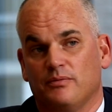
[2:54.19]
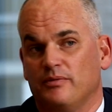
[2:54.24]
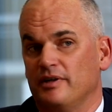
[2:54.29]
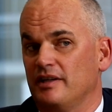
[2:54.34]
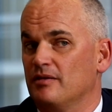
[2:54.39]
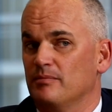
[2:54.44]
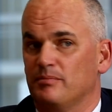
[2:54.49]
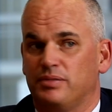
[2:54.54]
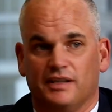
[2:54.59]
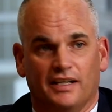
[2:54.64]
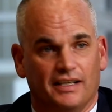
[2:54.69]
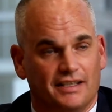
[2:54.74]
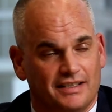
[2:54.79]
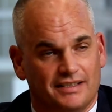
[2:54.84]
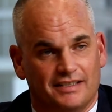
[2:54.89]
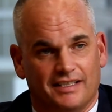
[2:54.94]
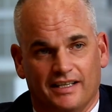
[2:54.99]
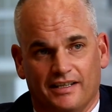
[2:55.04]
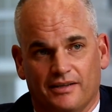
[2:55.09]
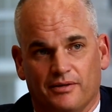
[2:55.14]
We completely
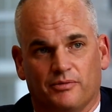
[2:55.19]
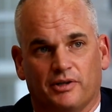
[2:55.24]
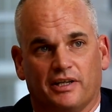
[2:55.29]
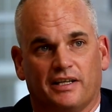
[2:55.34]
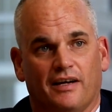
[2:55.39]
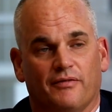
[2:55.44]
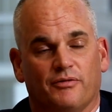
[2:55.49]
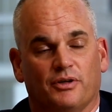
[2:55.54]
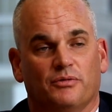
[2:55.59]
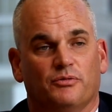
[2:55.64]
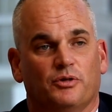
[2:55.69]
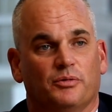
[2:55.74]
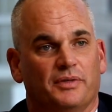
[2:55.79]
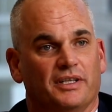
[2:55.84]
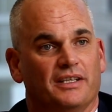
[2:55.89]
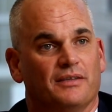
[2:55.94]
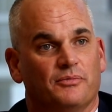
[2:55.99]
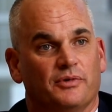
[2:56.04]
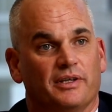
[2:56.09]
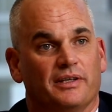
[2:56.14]
see the recovery will
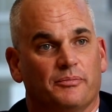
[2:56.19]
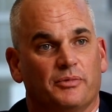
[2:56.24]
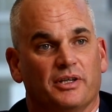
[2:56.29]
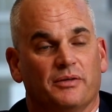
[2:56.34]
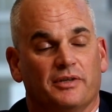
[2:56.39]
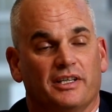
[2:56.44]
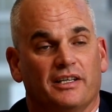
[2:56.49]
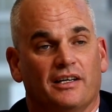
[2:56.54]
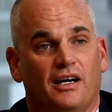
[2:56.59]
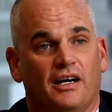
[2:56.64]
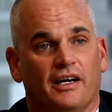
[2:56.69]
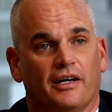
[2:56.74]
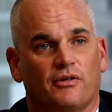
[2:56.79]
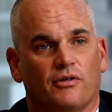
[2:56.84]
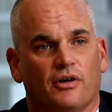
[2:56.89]
be, will be higher